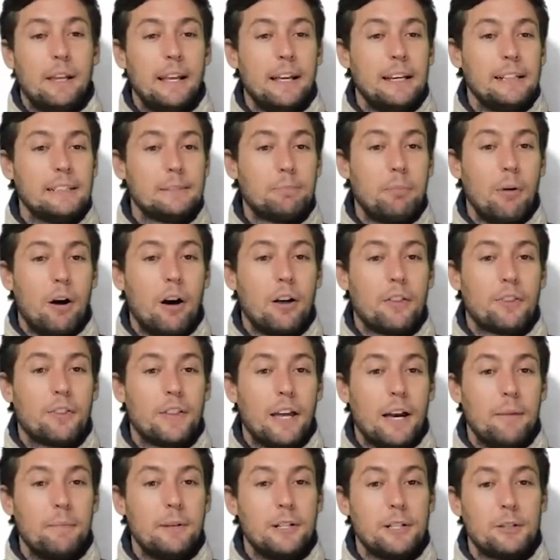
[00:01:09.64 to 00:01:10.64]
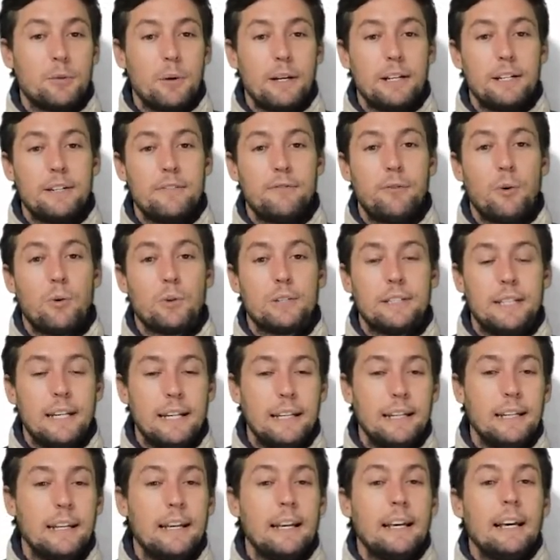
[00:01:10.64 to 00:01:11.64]
player's bathtub in
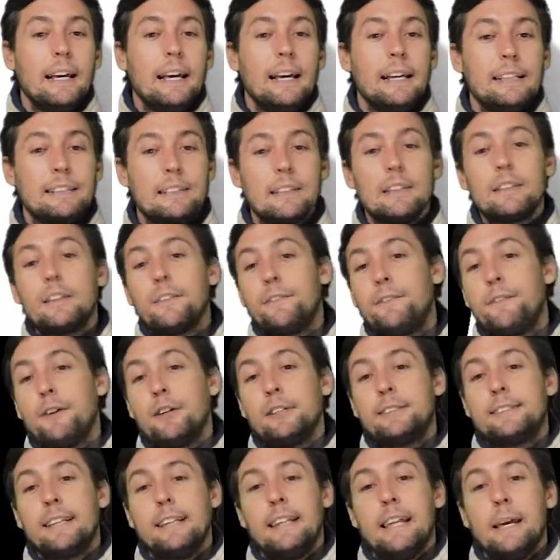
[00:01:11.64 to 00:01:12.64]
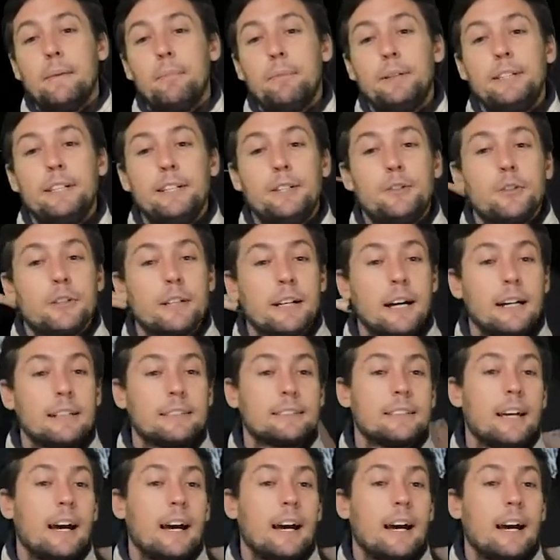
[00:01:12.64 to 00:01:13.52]
2014, isn't the first celebrity to cut